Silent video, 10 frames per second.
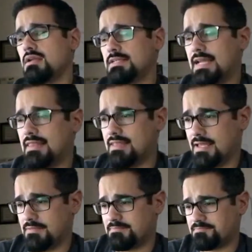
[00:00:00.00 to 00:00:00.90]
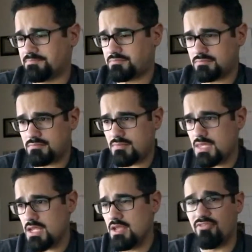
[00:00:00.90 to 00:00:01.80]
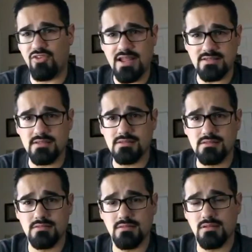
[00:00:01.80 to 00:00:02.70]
And then Francis,